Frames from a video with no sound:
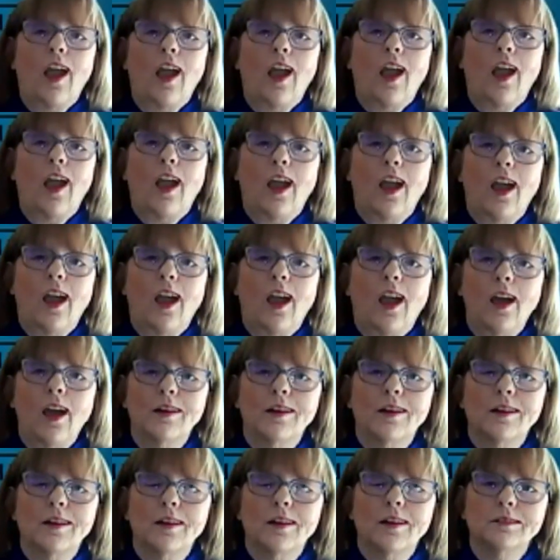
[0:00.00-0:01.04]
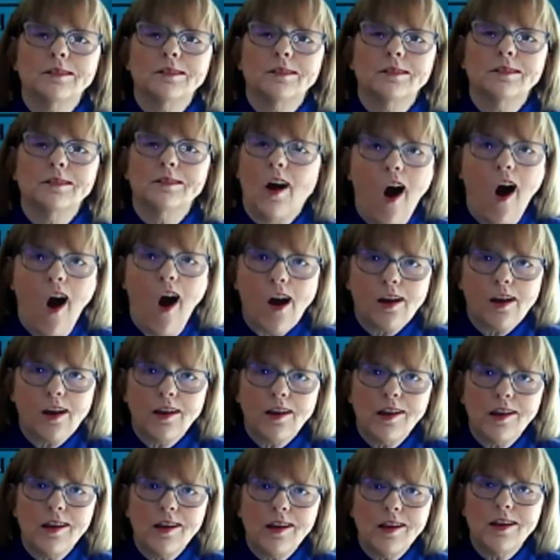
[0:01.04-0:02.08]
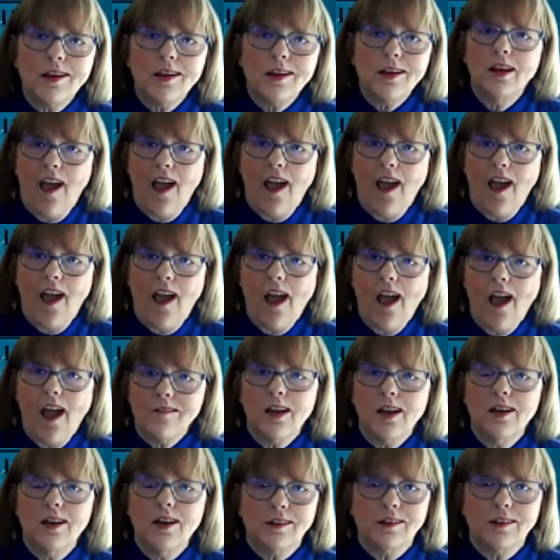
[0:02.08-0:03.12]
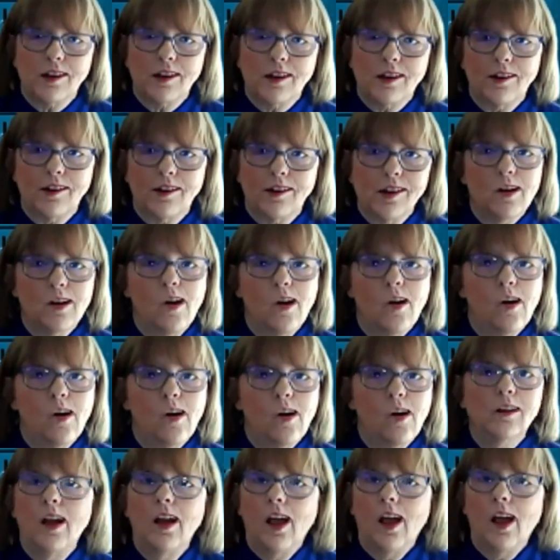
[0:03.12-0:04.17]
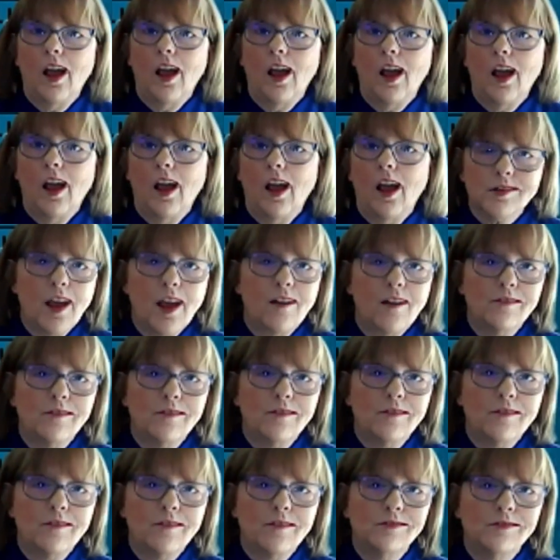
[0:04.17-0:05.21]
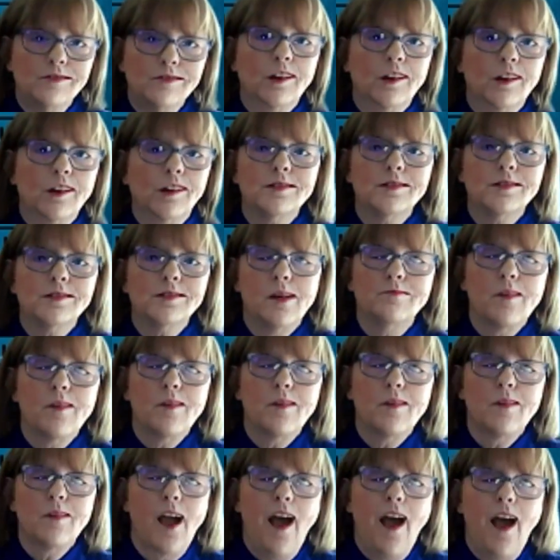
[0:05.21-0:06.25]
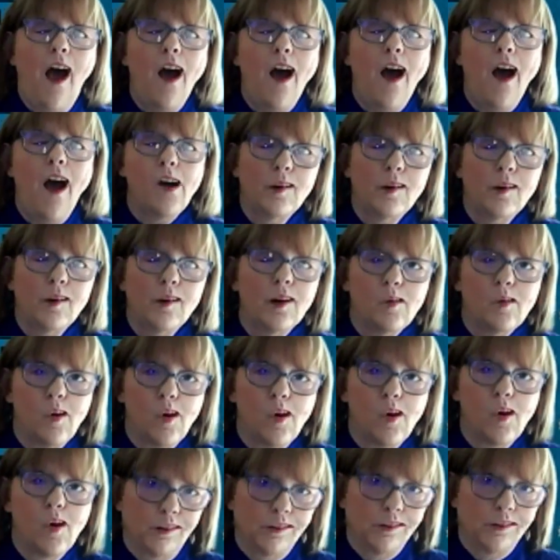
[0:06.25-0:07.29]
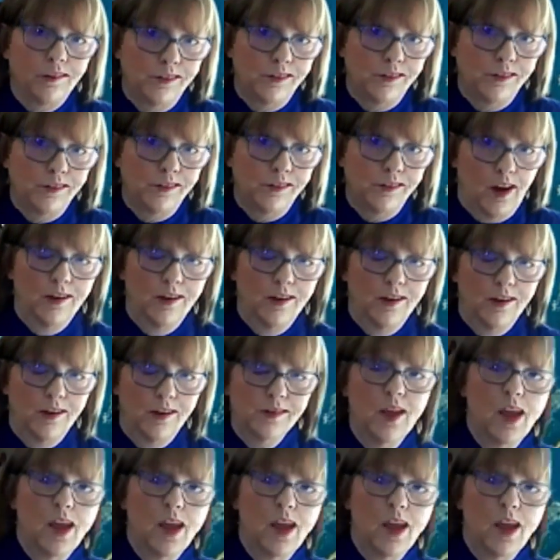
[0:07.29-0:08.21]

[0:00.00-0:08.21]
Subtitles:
and talking and laughing and carrying on and just having a good time. I will warn you, though,